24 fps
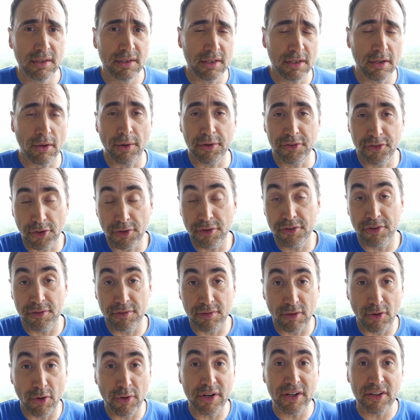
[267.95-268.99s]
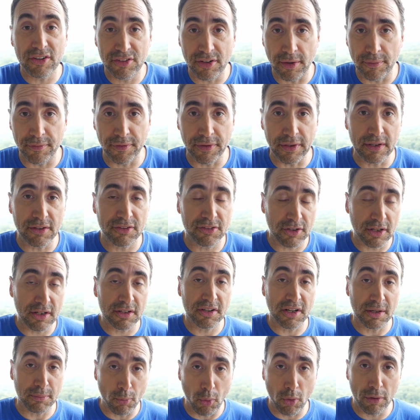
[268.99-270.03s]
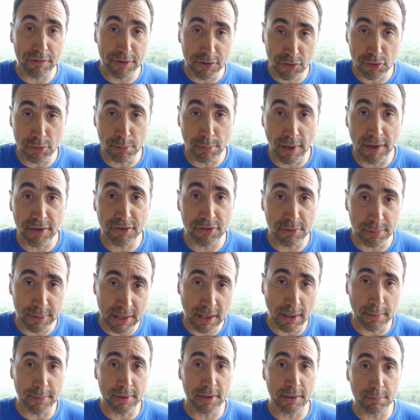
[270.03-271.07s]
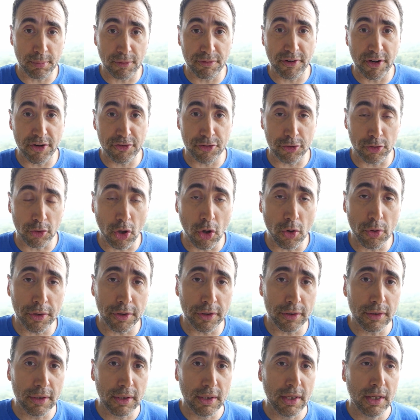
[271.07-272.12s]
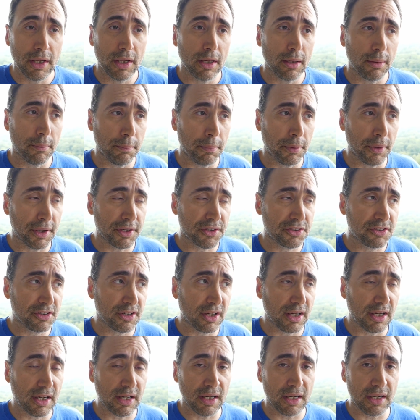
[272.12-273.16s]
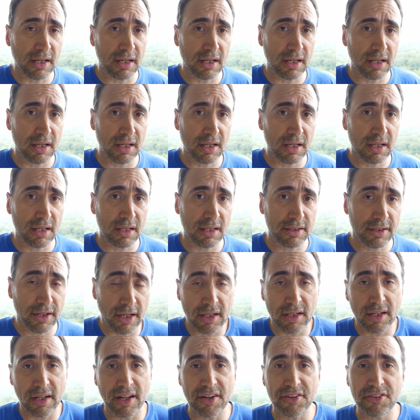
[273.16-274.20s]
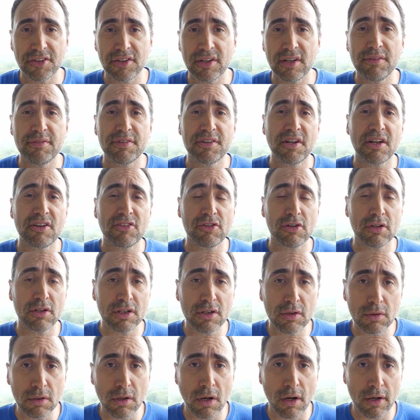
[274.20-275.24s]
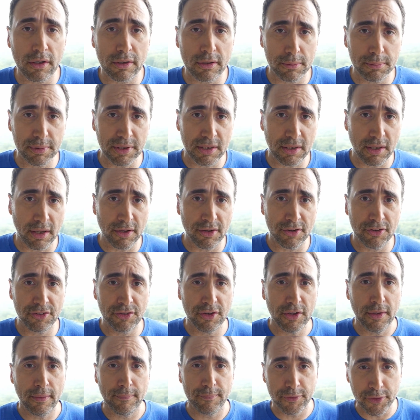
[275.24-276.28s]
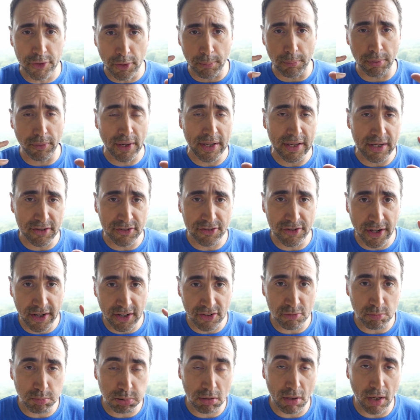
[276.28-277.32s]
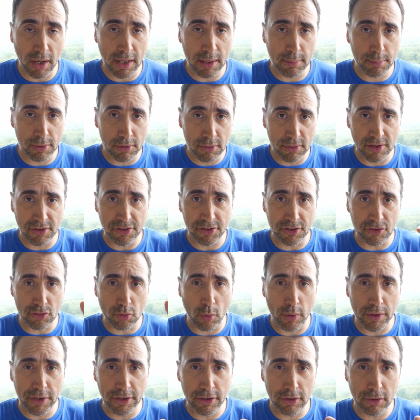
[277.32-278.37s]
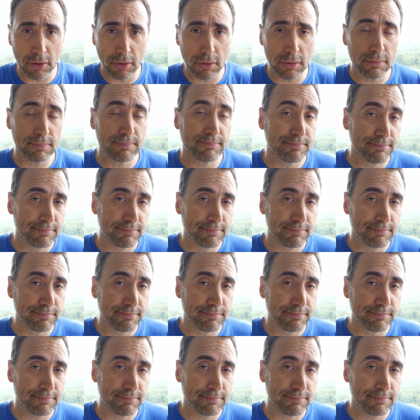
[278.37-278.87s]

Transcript: You know, in terms of learning something, it's going to take more than two months to become a professional coder, but uh, nonetheless, if it takes you a little longer because your brain is not as pliable as a 20 year old,